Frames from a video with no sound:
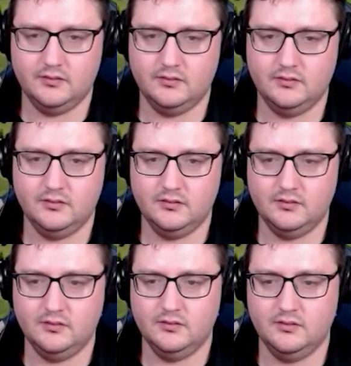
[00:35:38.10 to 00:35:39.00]

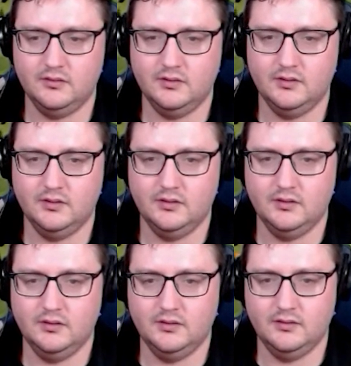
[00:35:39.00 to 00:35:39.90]

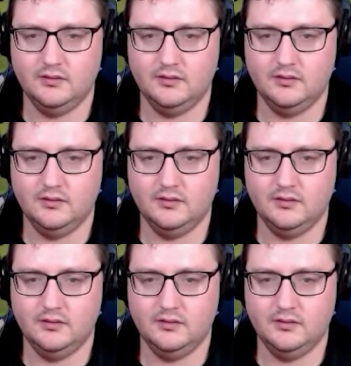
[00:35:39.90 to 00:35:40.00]
[no speech]